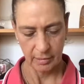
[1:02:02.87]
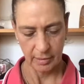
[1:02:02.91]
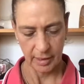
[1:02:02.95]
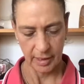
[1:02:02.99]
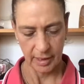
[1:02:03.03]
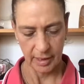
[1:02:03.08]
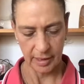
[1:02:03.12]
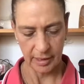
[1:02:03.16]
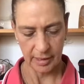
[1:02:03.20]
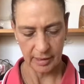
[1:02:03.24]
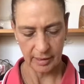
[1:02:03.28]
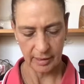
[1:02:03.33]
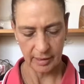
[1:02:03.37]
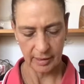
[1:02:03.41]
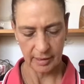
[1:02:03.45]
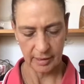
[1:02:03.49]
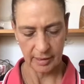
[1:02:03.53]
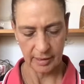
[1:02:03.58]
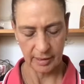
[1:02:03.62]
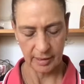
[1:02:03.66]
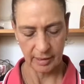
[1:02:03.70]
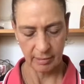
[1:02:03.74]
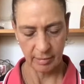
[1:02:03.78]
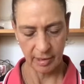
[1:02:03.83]
But here's a
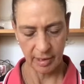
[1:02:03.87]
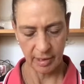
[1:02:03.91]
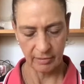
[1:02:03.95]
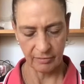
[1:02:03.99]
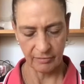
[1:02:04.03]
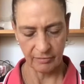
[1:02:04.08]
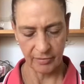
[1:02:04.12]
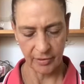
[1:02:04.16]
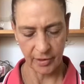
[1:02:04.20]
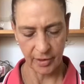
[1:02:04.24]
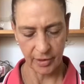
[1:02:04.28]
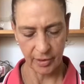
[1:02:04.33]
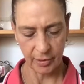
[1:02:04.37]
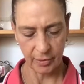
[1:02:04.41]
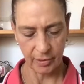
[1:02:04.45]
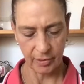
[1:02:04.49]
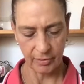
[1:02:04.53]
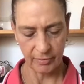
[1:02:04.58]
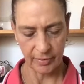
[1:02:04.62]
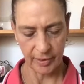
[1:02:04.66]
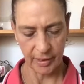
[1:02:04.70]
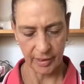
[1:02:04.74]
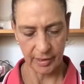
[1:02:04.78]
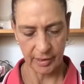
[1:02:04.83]
similar
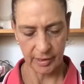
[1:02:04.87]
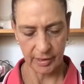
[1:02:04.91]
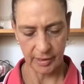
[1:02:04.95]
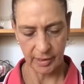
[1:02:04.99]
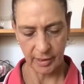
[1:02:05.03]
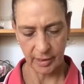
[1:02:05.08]
photo of it.